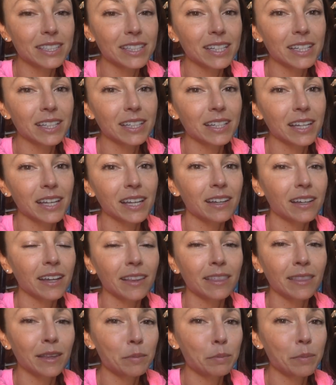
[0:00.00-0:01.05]
you can't
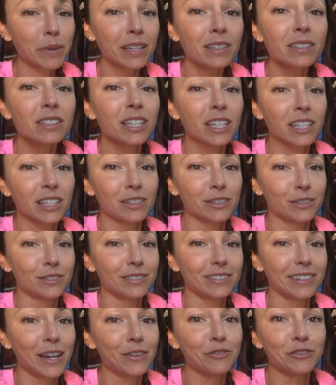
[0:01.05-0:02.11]
get them mailed to
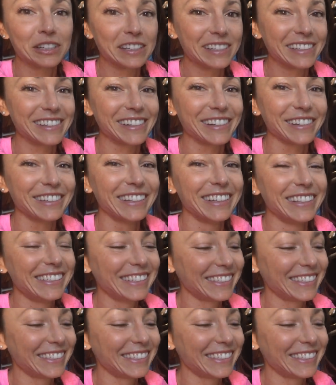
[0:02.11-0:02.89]
you every year.